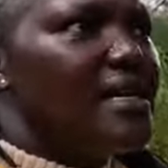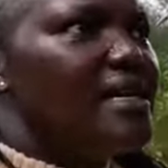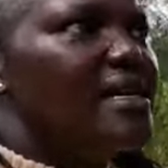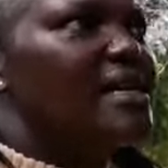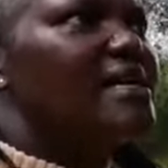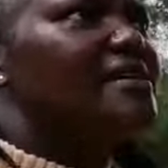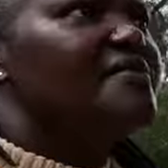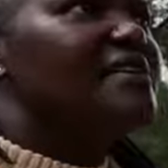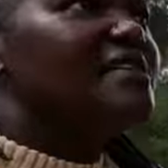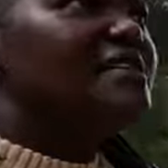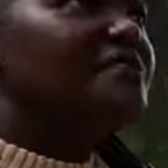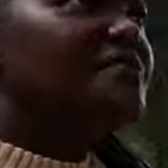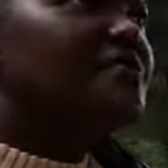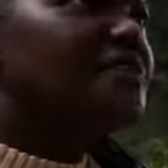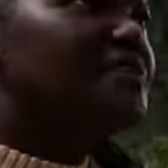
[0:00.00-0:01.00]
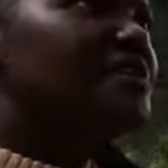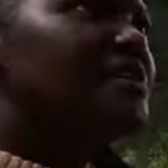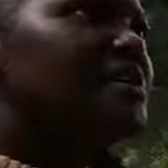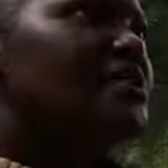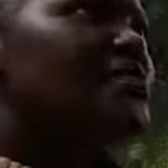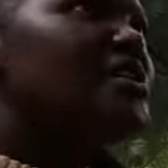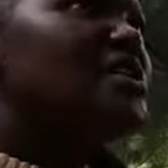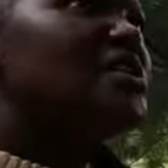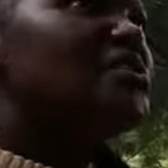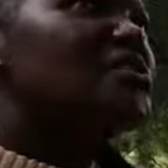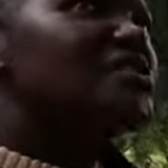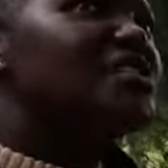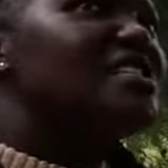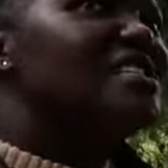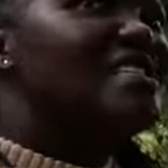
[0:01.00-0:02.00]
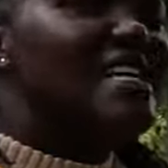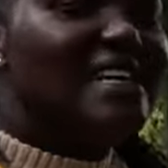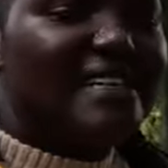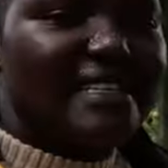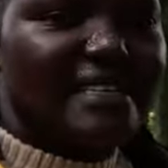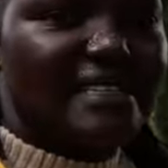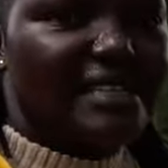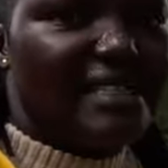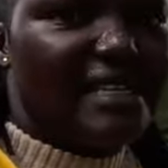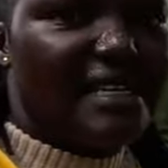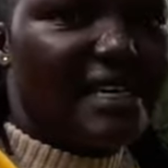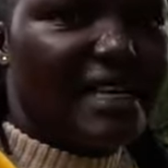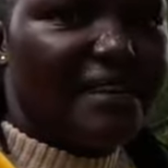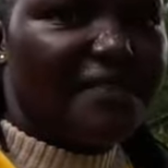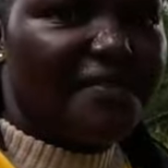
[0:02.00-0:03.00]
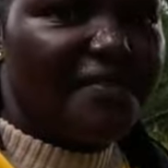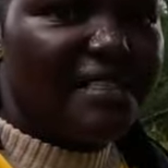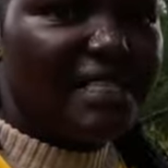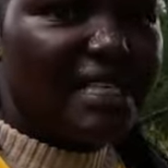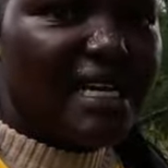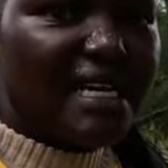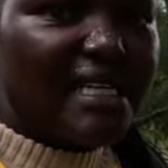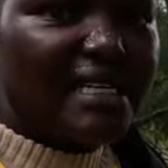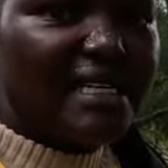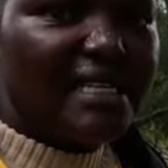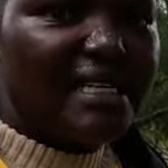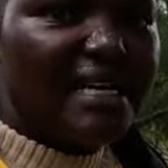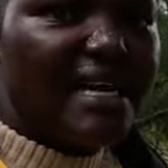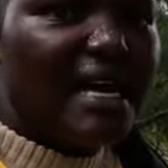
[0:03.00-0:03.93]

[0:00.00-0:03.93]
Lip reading: Yeah, even if he will not hear it, like physically,